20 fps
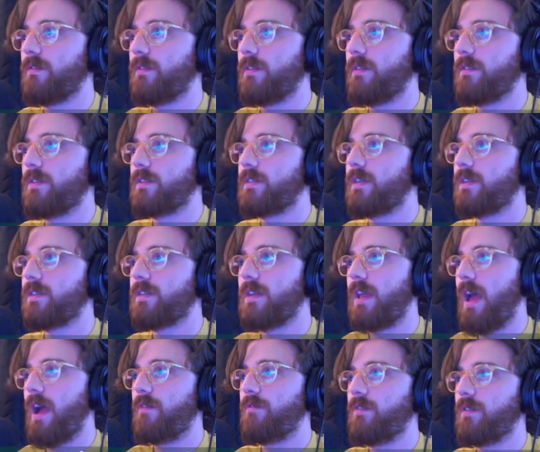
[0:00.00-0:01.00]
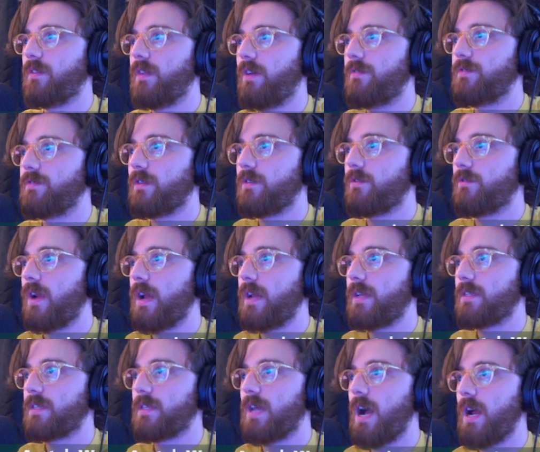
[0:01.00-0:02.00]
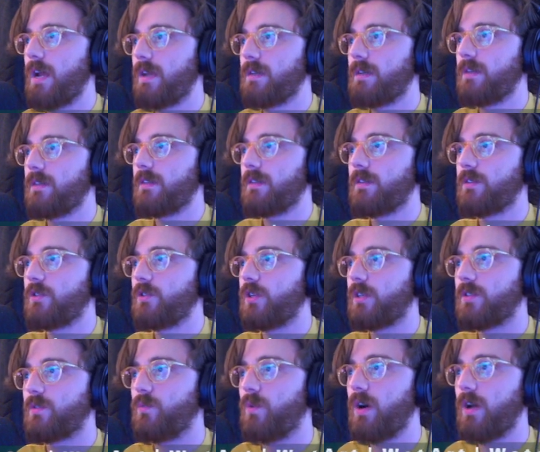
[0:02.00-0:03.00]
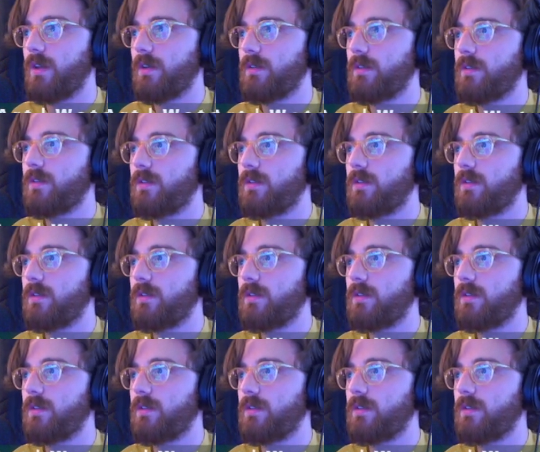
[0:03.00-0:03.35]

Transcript: This doesn't have a left and a right side. It's just one.